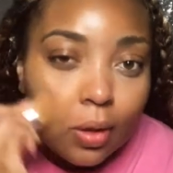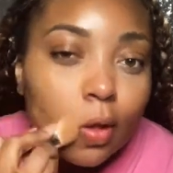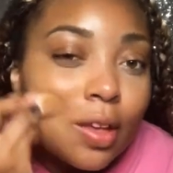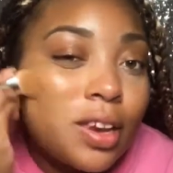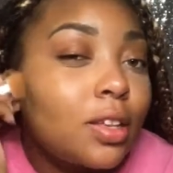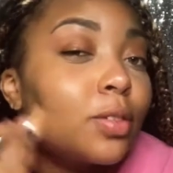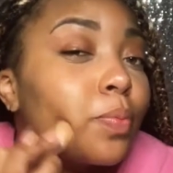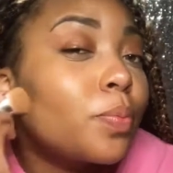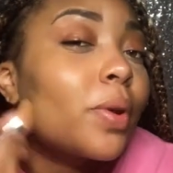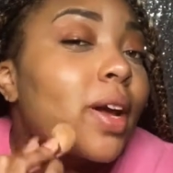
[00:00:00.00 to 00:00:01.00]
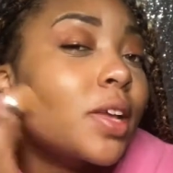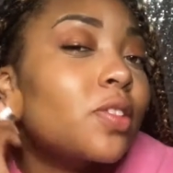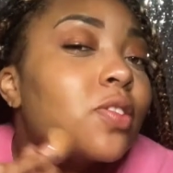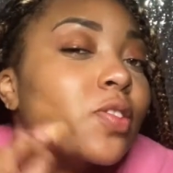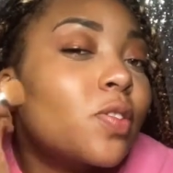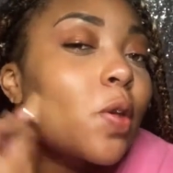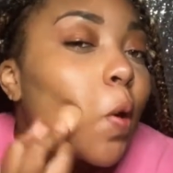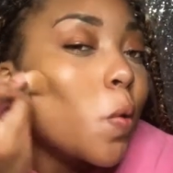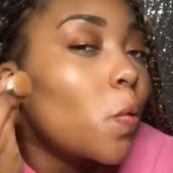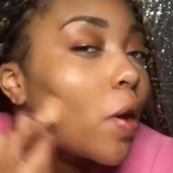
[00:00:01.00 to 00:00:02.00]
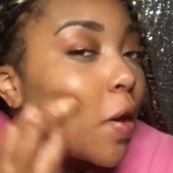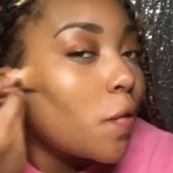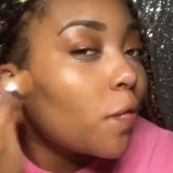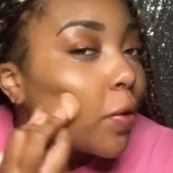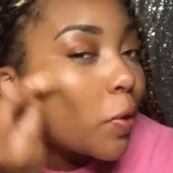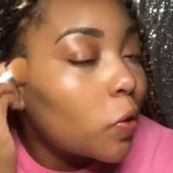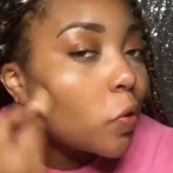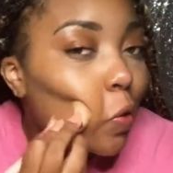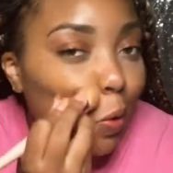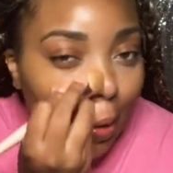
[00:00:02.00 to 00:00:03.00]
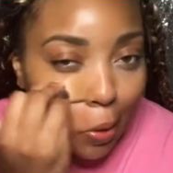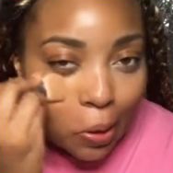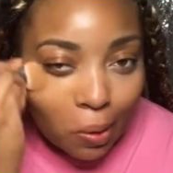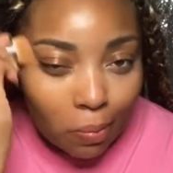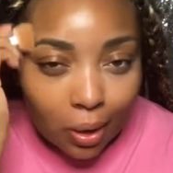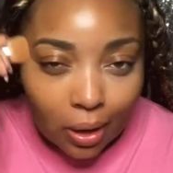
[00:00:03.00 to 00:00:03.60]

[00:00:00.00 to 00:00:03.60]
And it spreads so effortlessly. Oh my